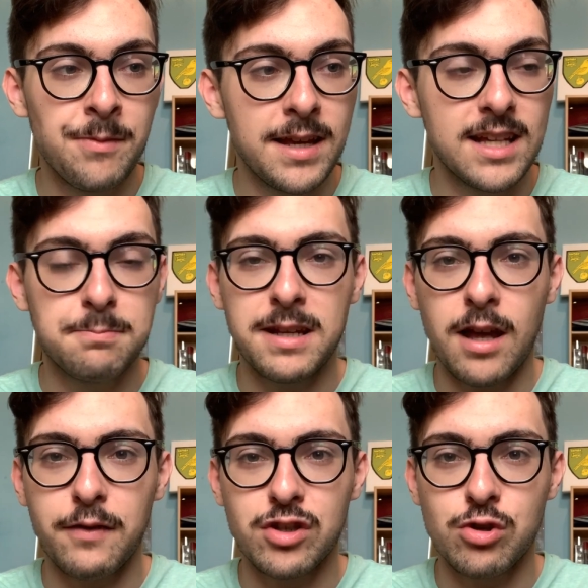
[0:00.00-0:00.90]
it's been
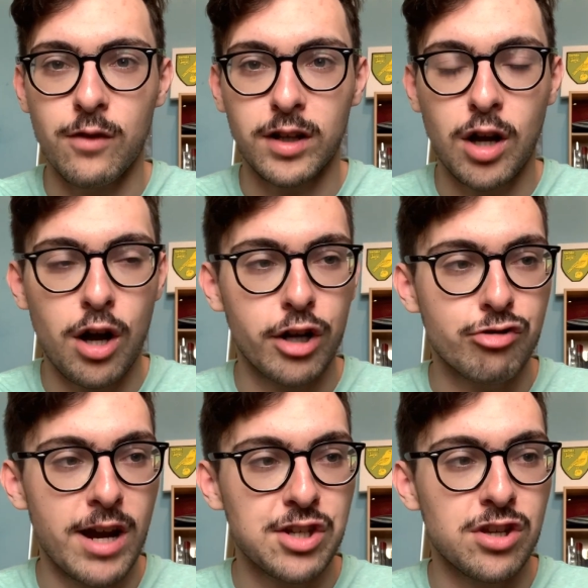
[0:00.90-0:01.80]
nothing short of a car
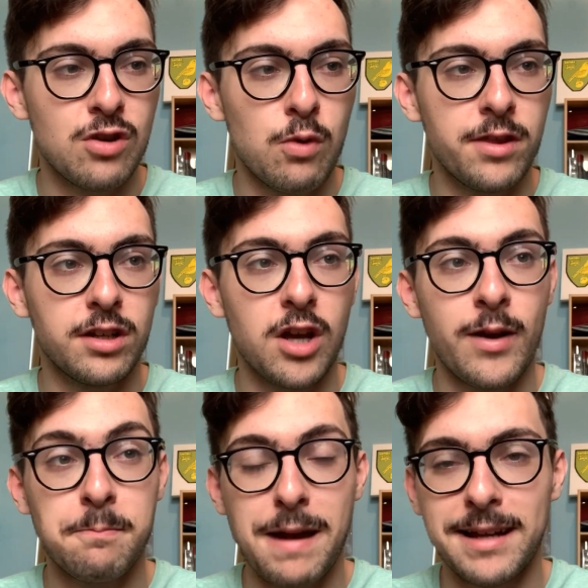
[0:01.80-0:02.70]
crash and you wonder
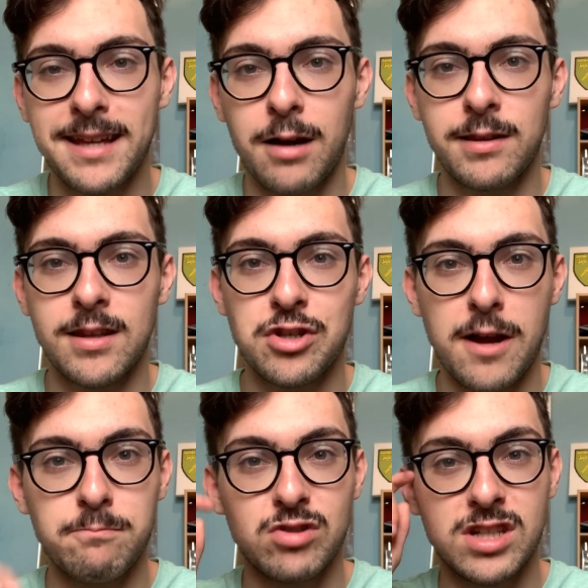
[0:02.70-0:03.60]
going back down in the
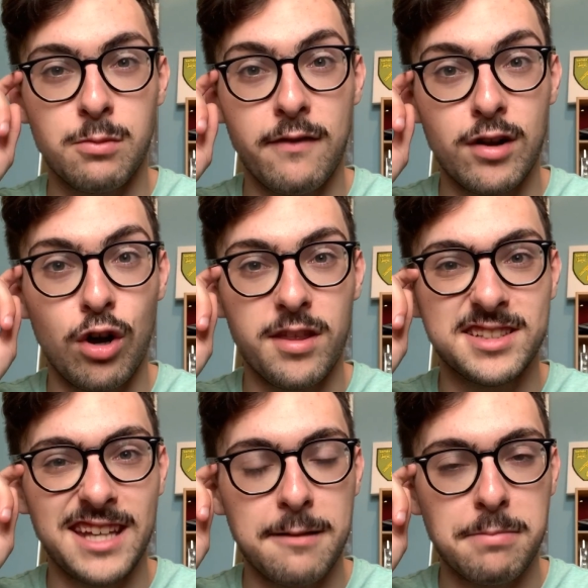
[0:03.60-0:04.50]
championship with a lot of the
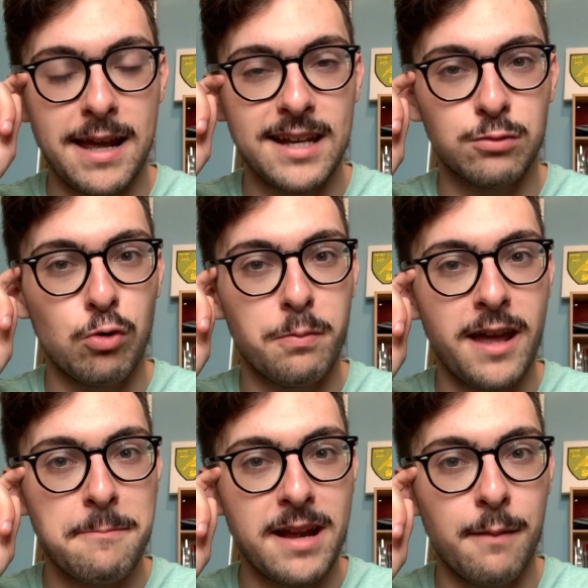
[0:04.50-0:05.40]
same players, will
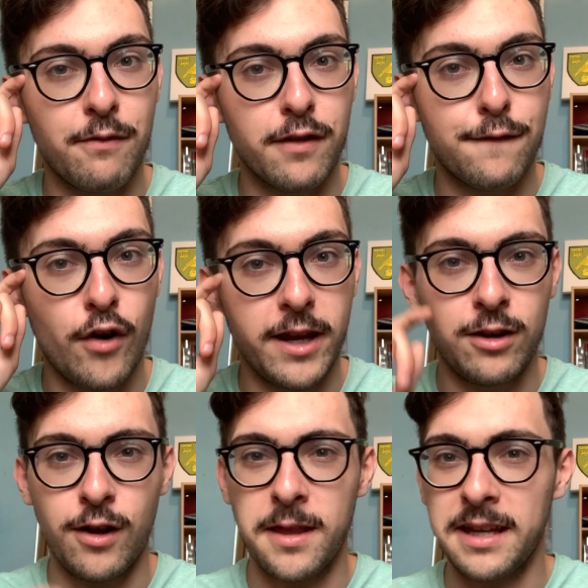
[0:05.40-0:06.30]
they be up for the fight?
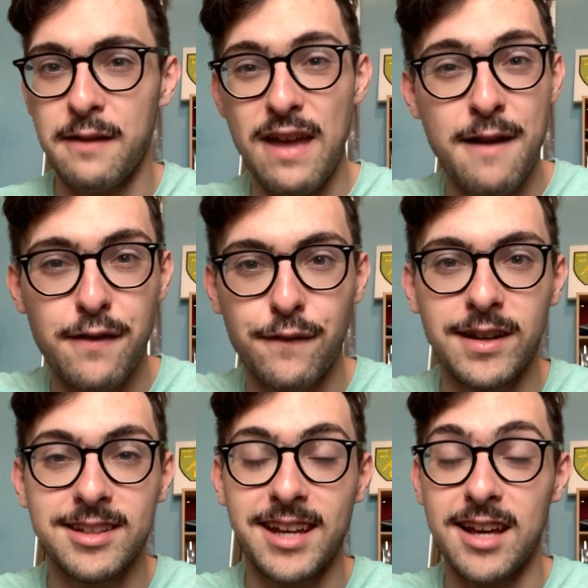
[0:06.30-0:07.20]
You know, they gave
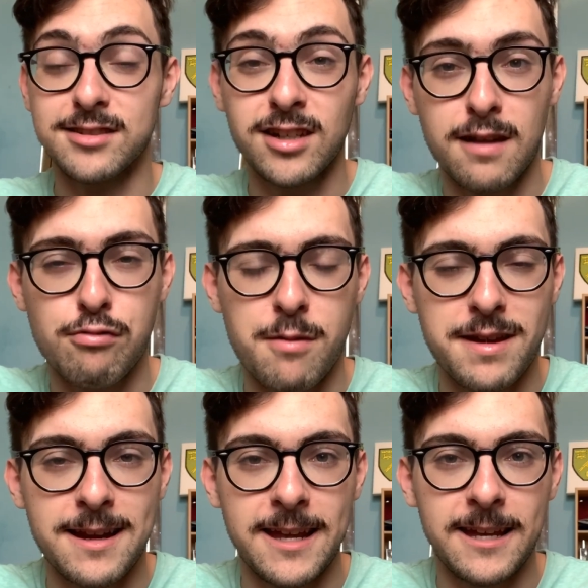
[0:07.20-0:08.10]
everything to get us to the
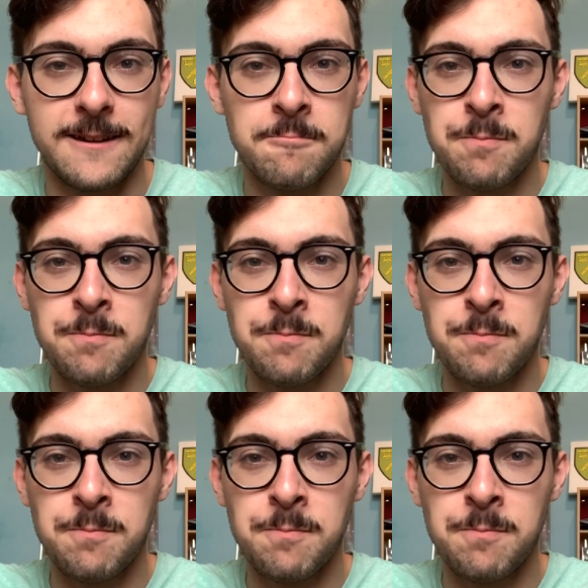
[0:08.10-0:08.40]
Premier League